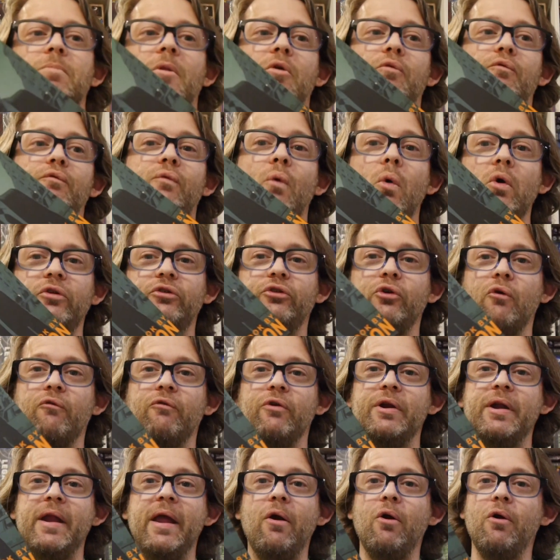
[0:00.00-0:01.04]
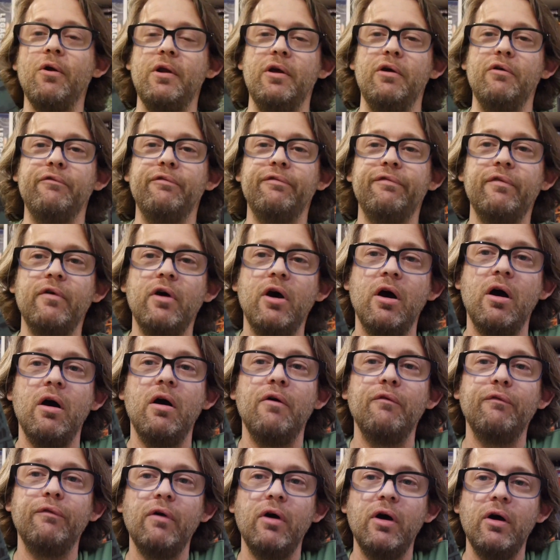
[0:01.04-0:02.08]
voiceover narrative
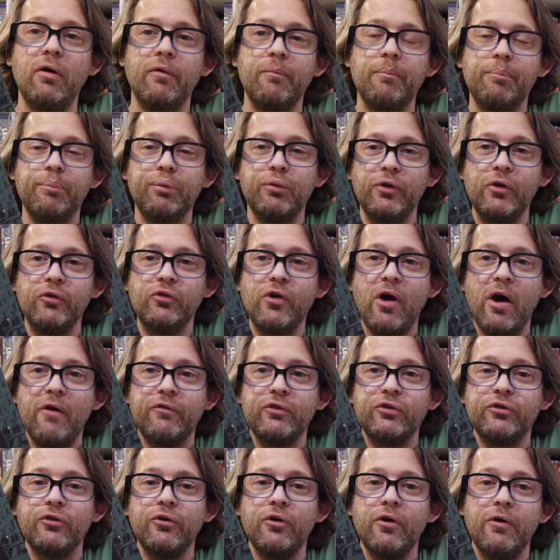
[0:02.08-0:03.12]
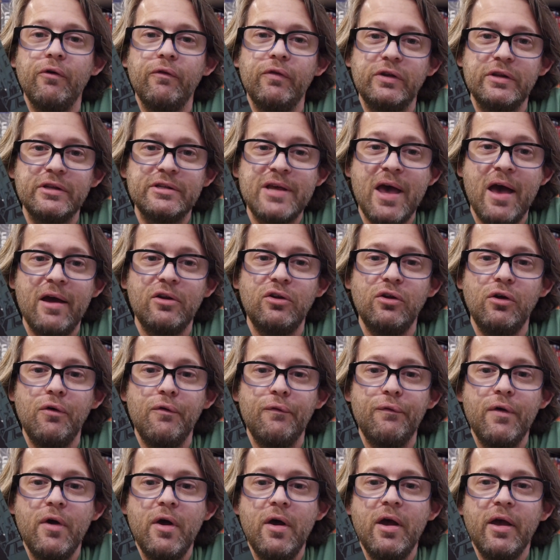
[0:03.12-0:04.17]
of a police officer, of a
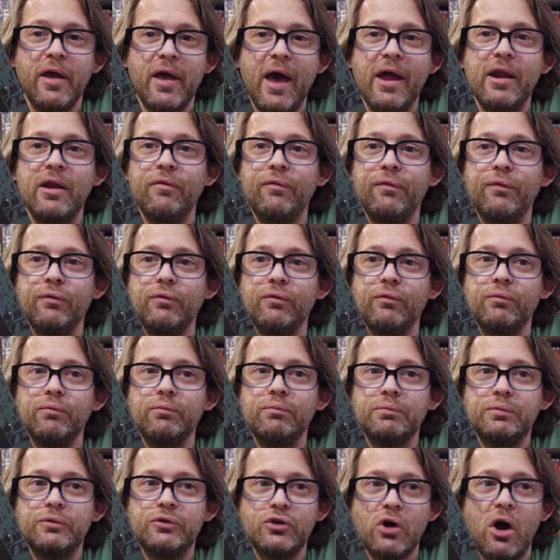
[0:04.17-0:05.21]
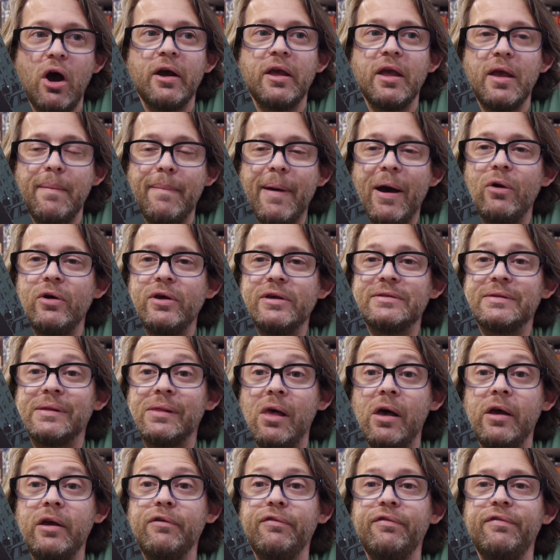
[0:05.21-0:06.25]
detective, kind of talking about his
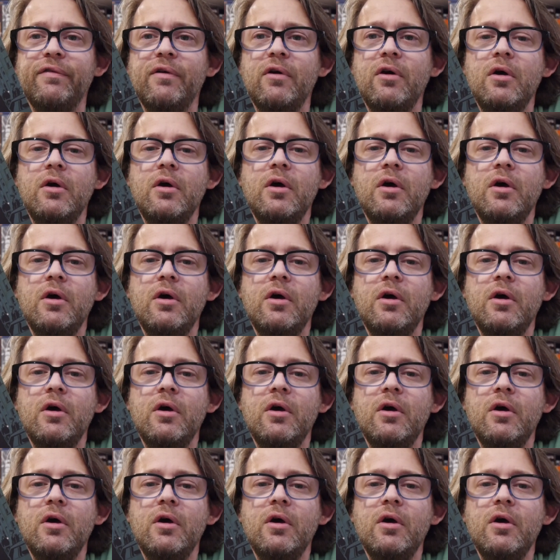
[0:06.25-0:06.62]
life.